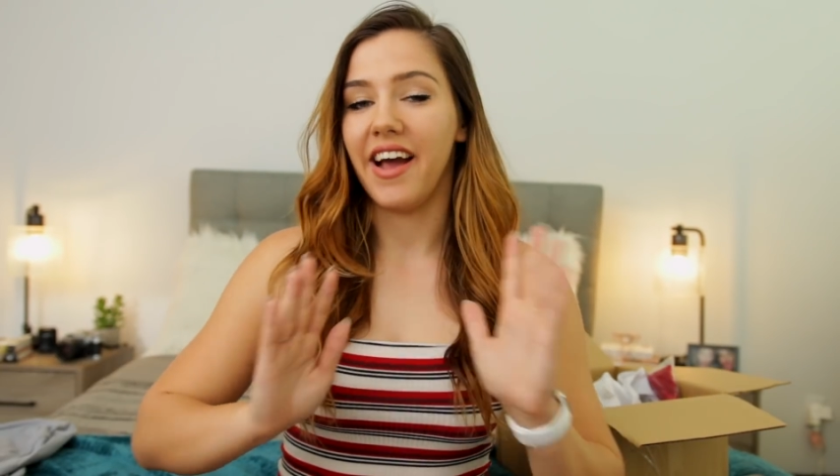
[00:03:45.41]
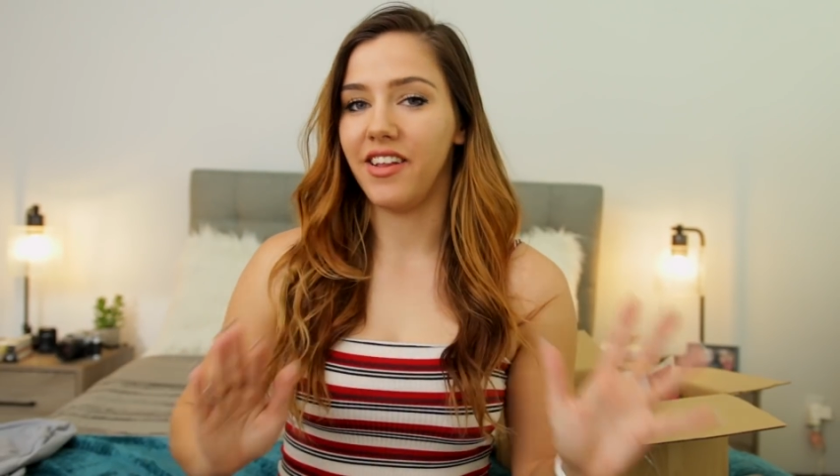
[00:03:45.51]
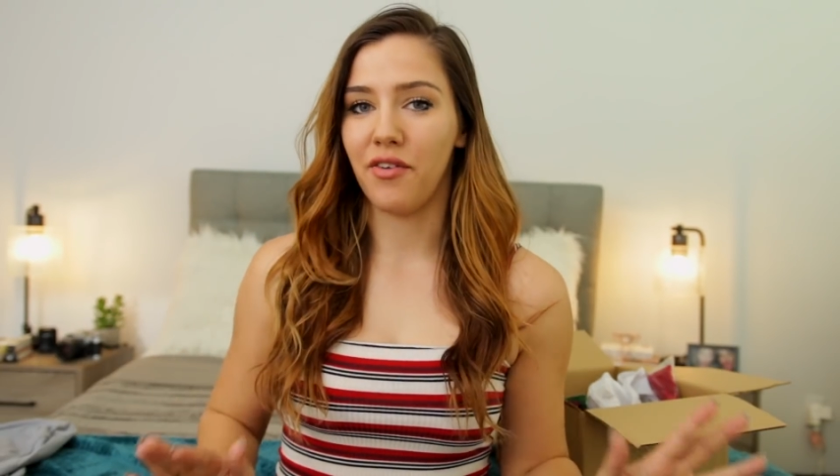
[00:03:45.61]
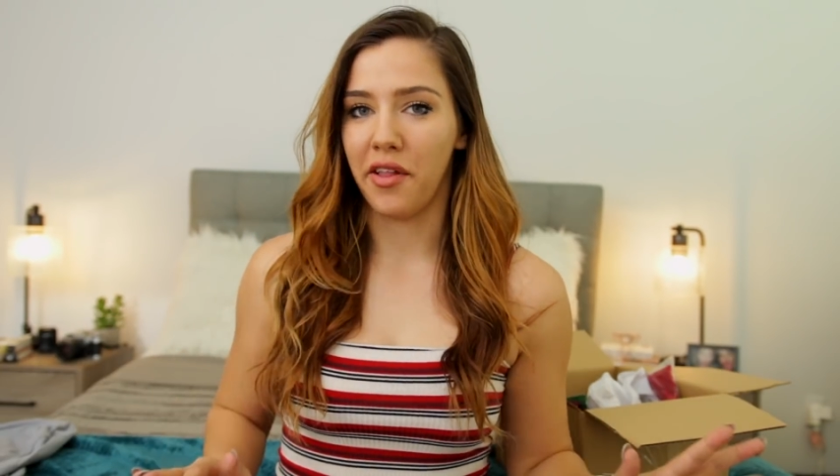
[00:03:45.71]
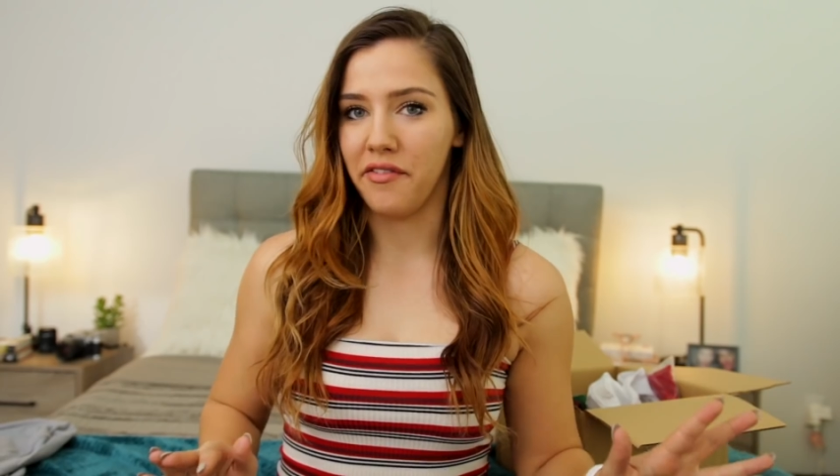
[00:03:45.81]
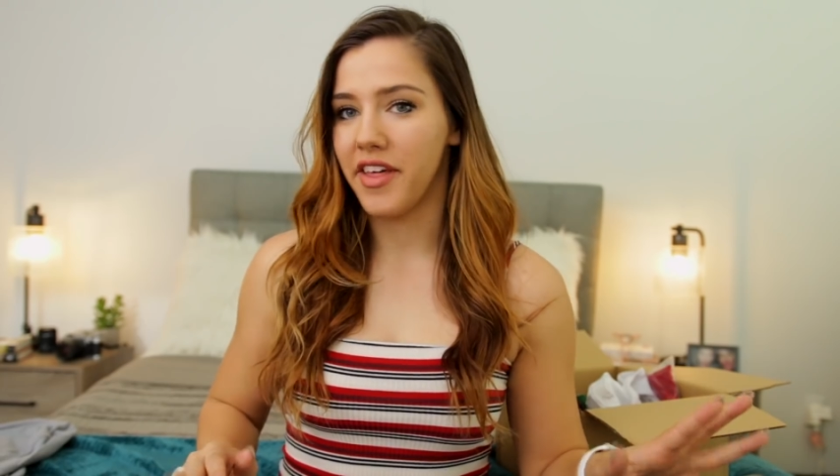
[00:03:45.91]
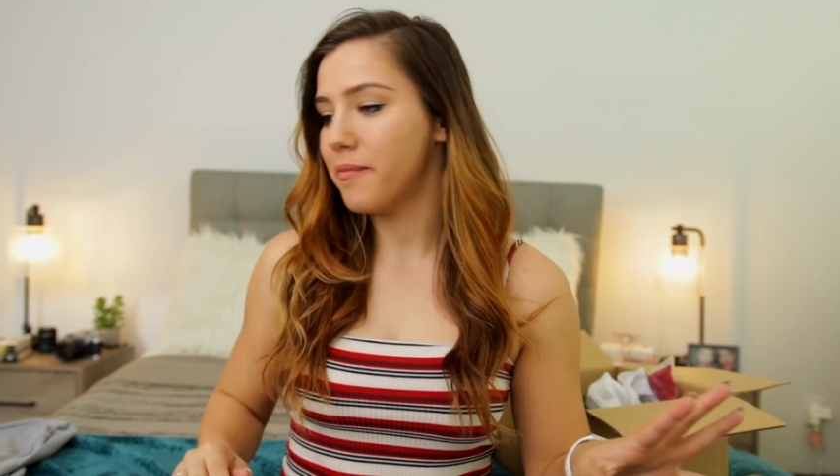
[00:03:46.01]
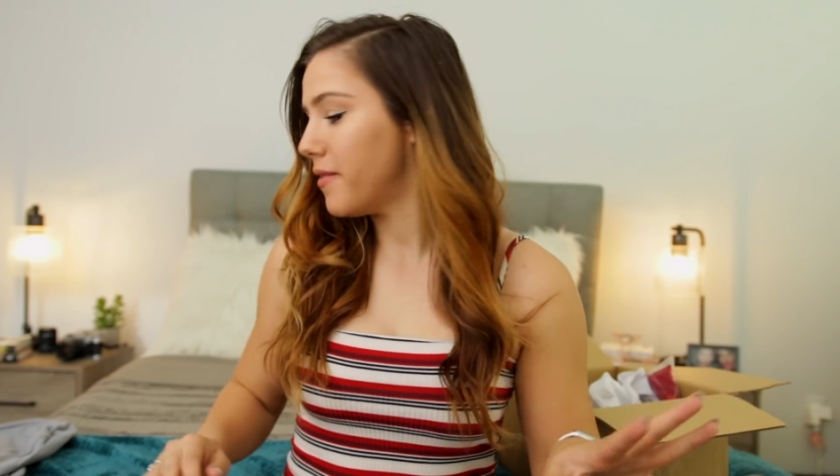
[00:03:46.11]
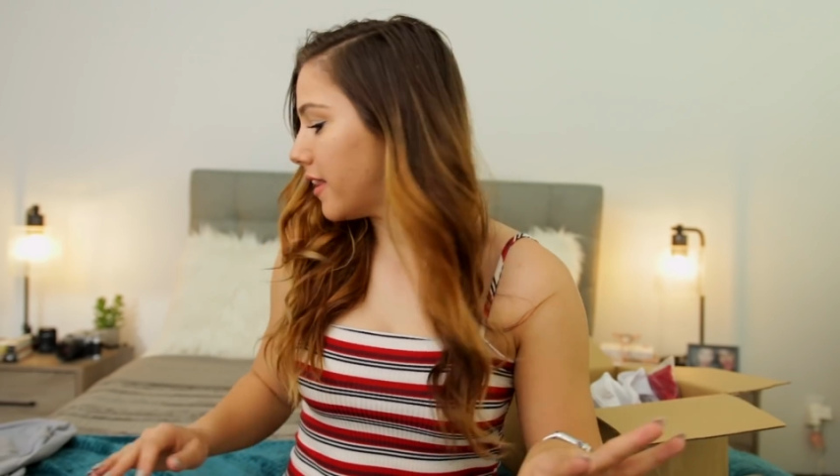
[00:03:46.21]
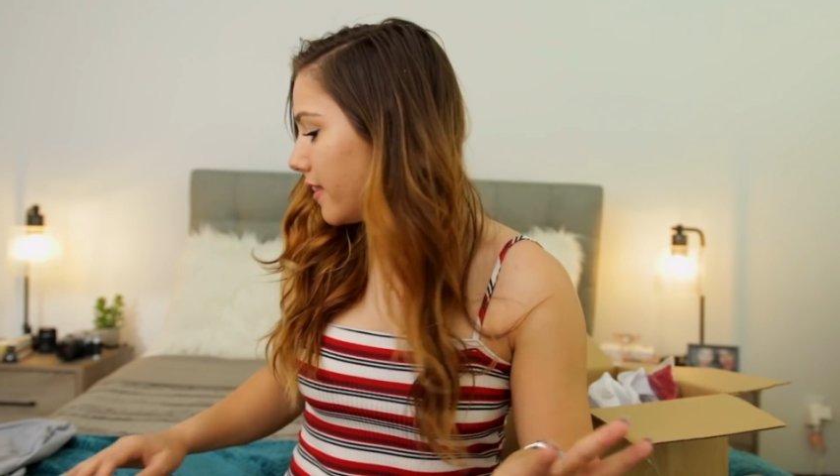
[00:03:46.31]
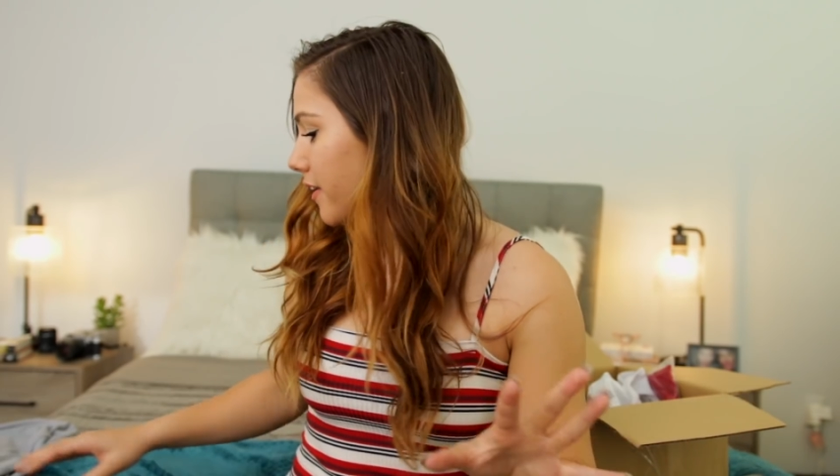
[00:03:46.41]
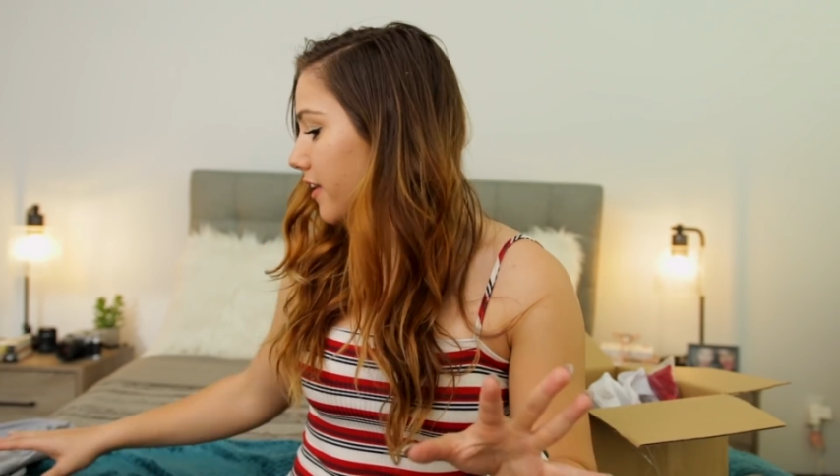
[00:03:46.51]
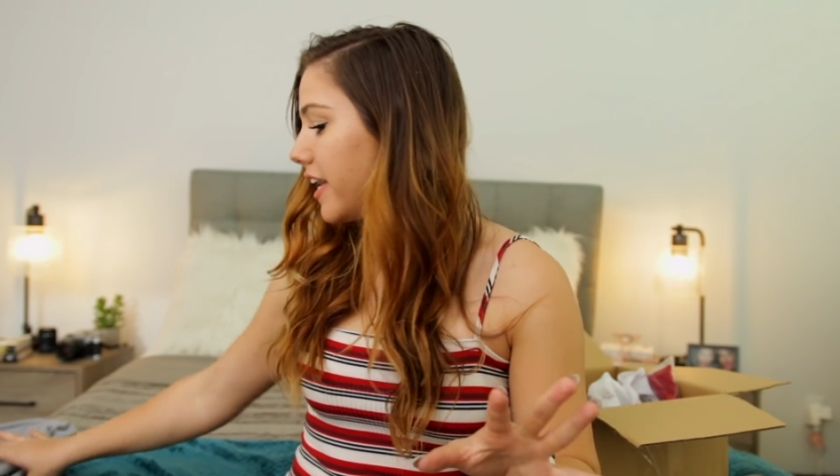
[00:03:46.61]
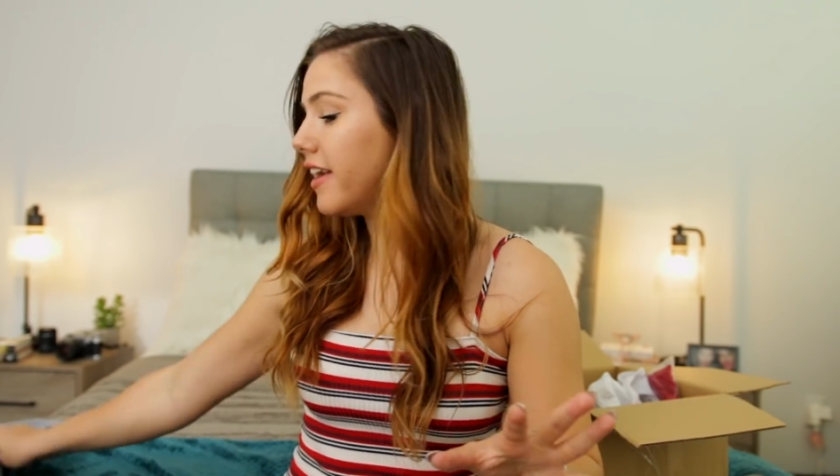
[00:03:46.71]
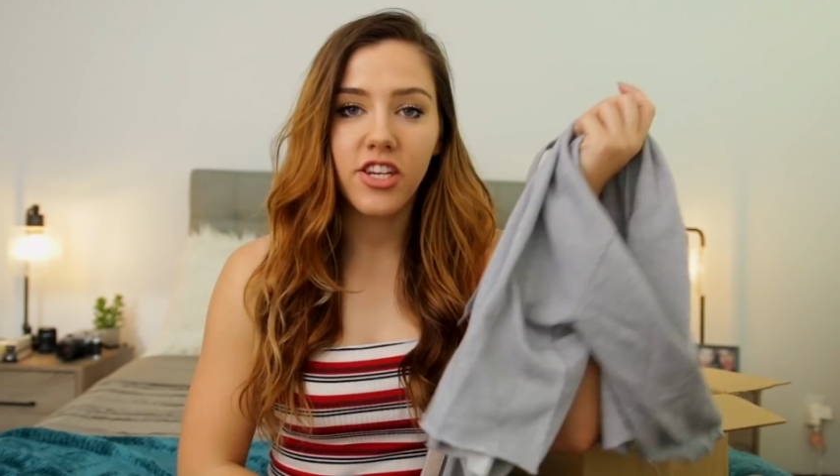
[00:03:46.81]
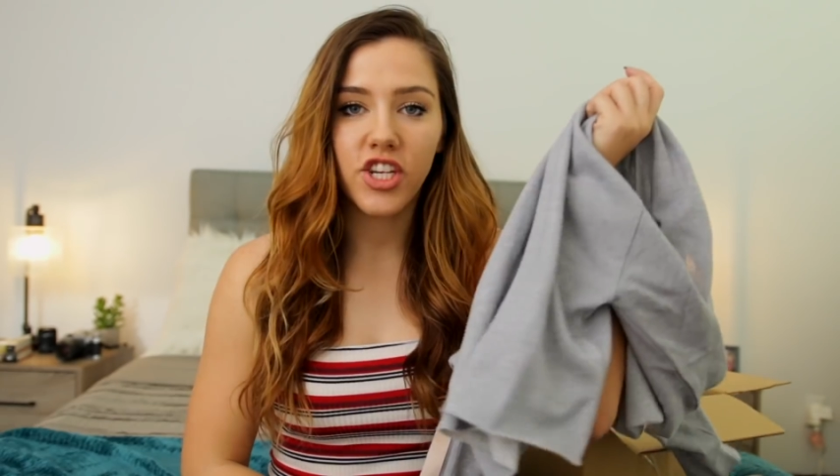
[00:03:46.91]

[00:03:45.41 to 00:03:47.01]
I love all of them. Literally, this